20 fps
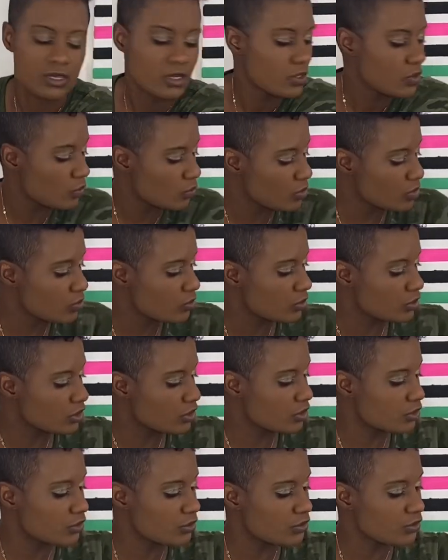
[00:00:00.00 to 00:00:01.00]
We will
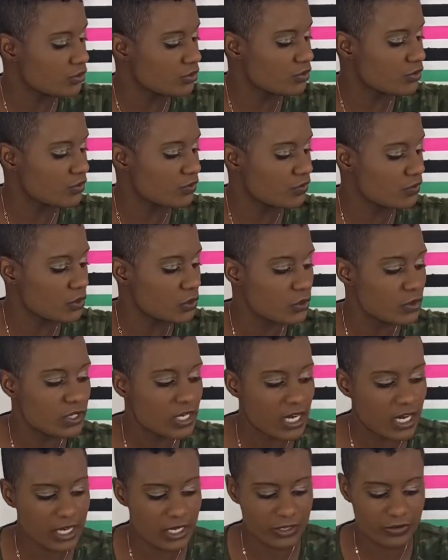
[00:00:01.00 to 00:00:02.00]
use food
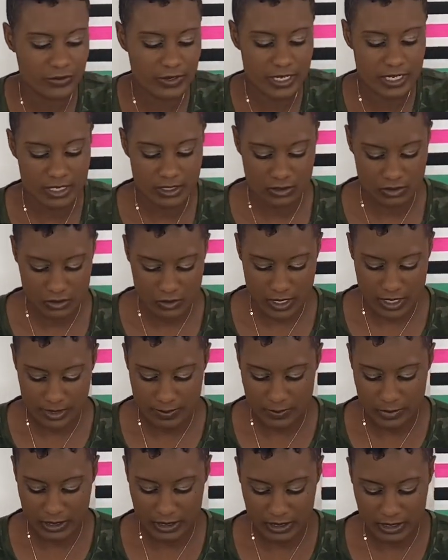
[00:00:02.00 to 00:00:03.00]
coloring. So I
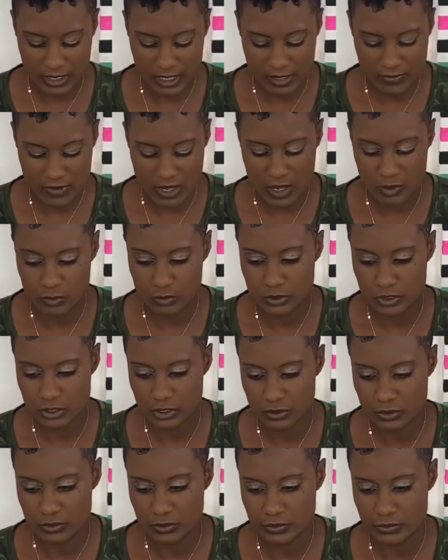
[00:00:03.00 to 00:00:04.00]
believe I will
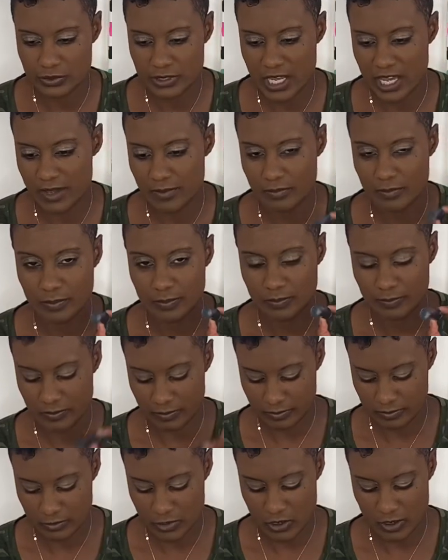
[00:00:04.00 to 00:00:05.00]
use I'm
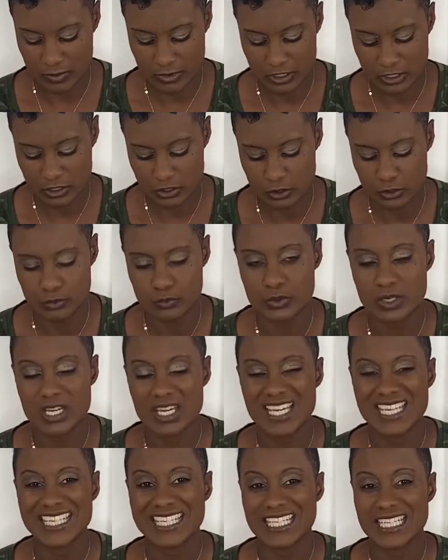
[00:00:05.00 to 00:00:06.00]
going to do
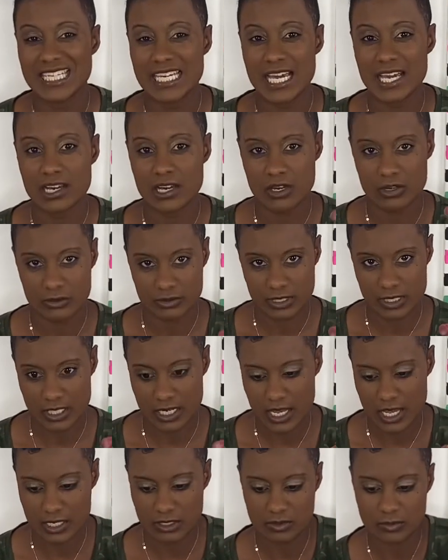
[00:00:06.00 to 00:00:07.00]
yellow
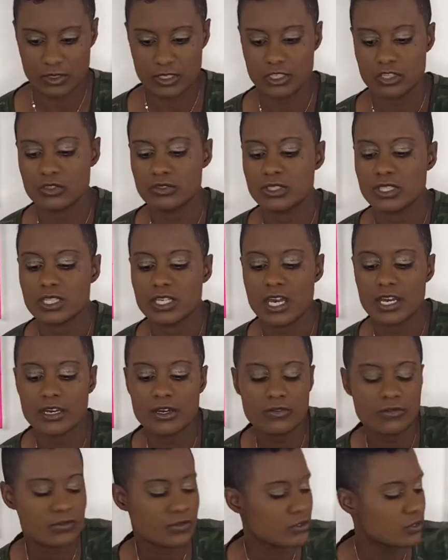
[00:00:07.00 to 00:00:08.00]
today. So I'm going to use the yellow
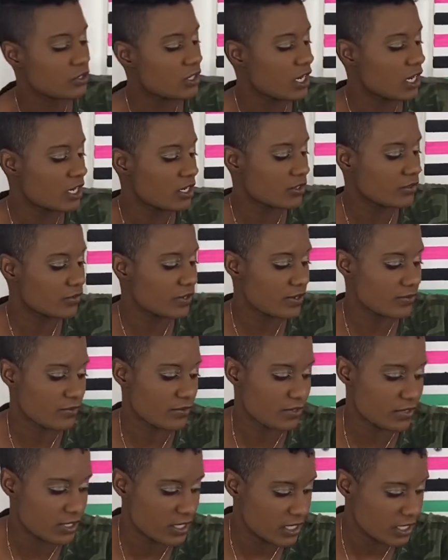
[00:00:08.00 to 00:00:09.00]
food coloring for
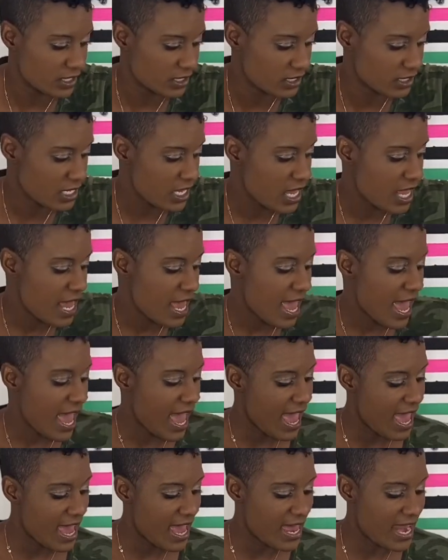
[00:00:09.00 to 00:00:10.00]
this.
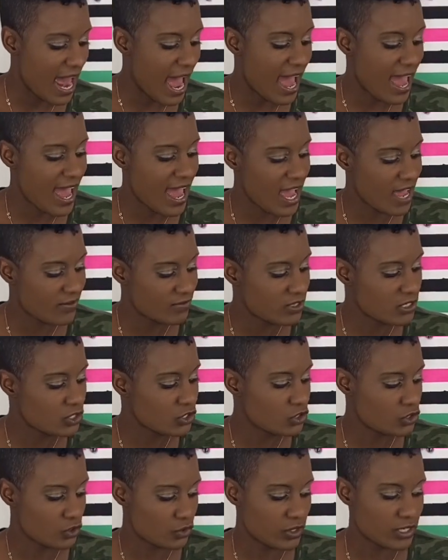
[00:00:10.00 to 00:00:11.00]
And I have the
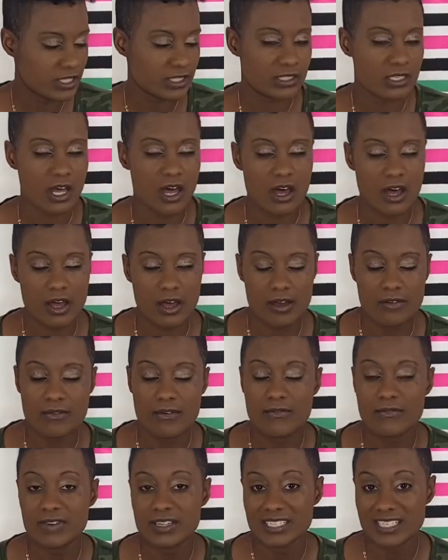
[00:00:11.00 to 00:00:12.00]
choice of
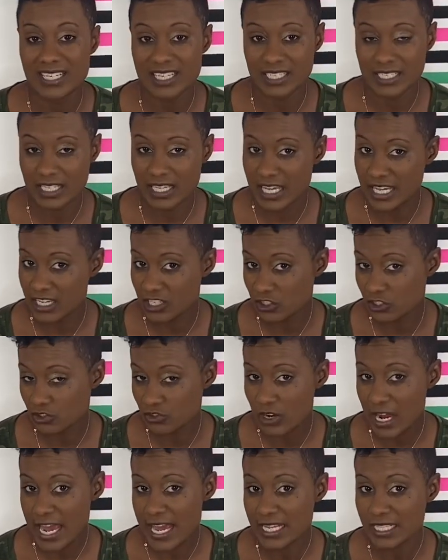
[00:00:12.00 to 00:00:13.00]
vanilla
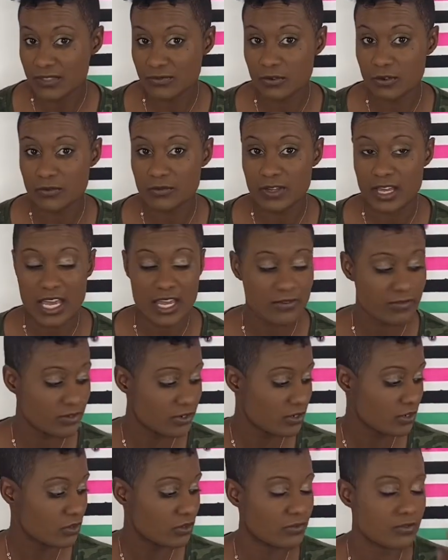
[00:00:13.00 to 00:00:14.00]
extract for flavor
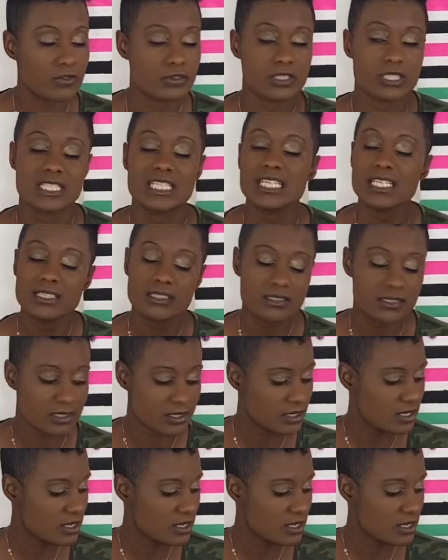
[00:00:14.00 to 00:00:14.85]
or for scent.